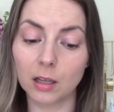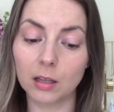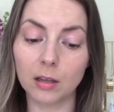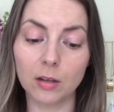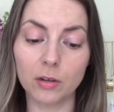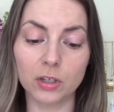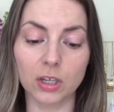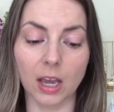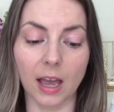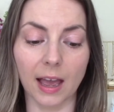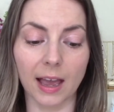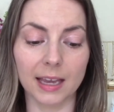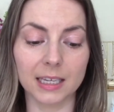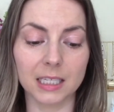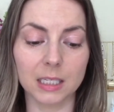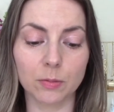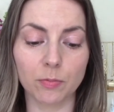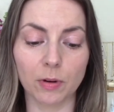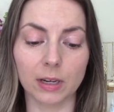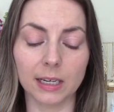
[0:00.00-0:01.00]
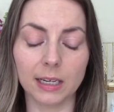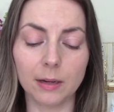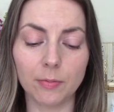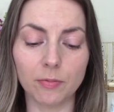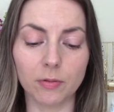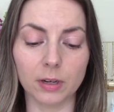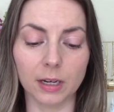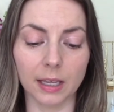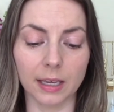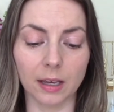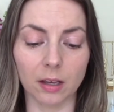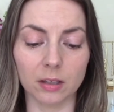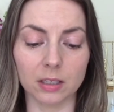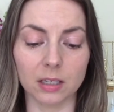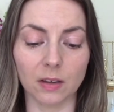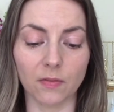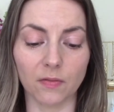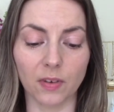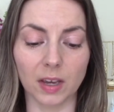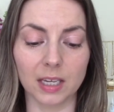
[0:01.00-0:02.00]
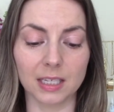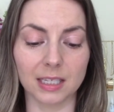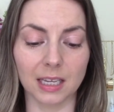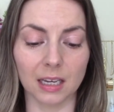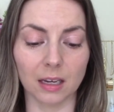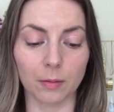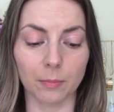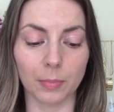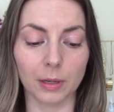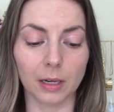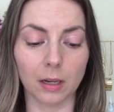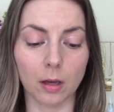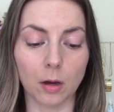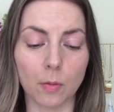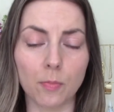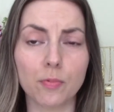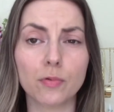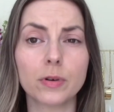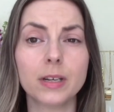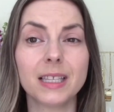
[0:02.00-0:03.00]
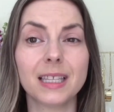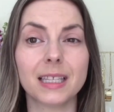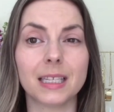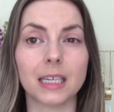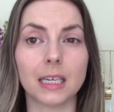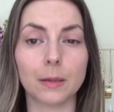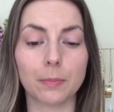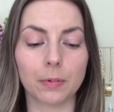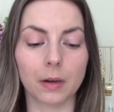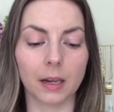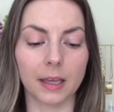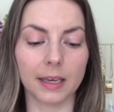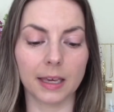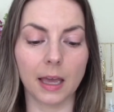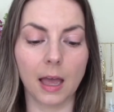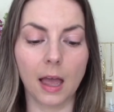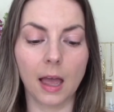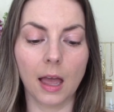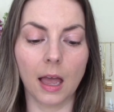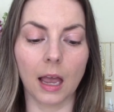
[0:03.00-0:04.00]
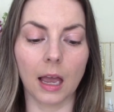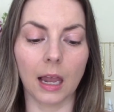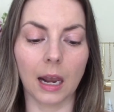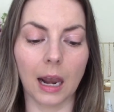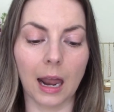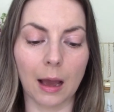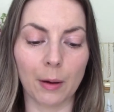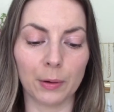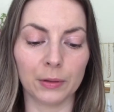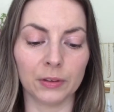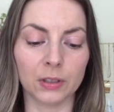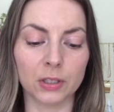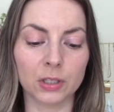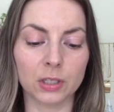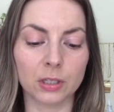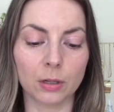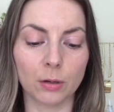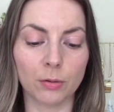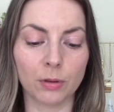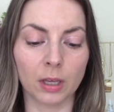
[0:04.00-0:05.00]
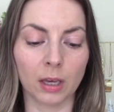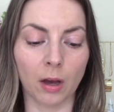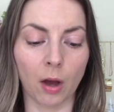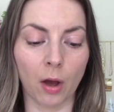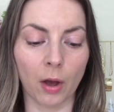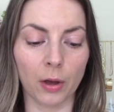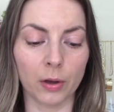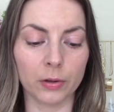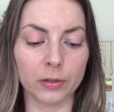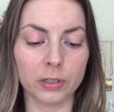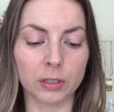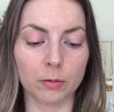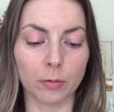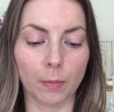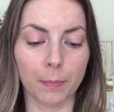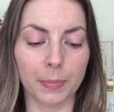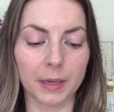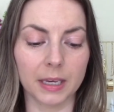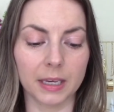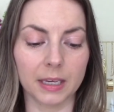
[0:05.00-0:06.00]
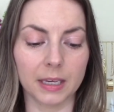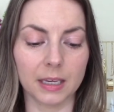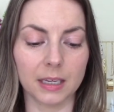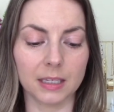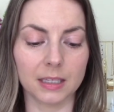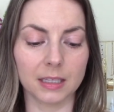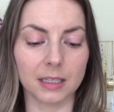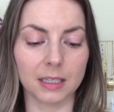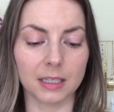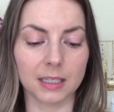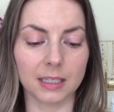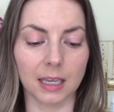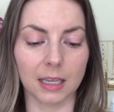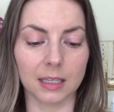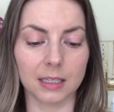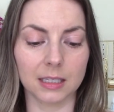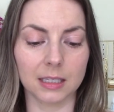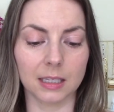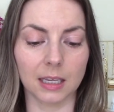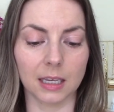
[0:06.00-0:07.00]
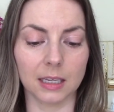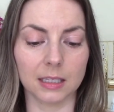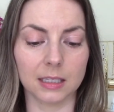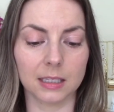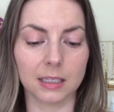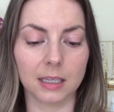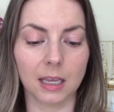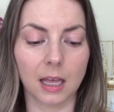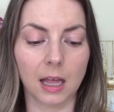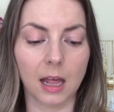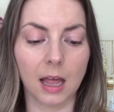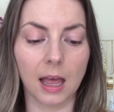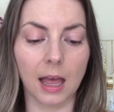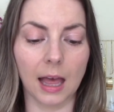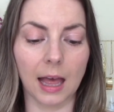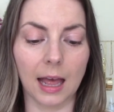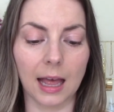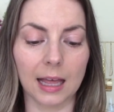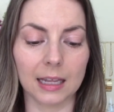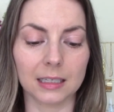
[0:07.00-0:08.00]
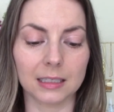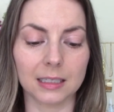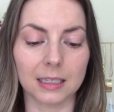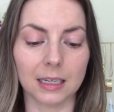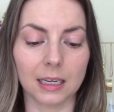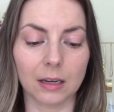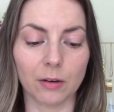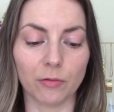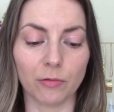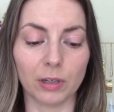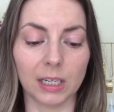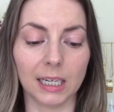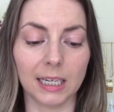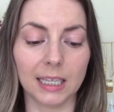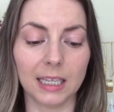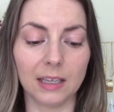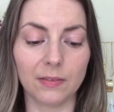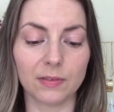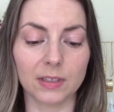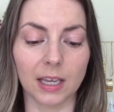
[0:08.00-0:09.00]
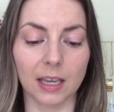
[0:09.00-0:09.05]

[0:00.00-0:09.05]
Close your eyes, spray liberally onto face, neck and pillow. Breathe deeply, allowing the soothing oils to appease the senses and relieve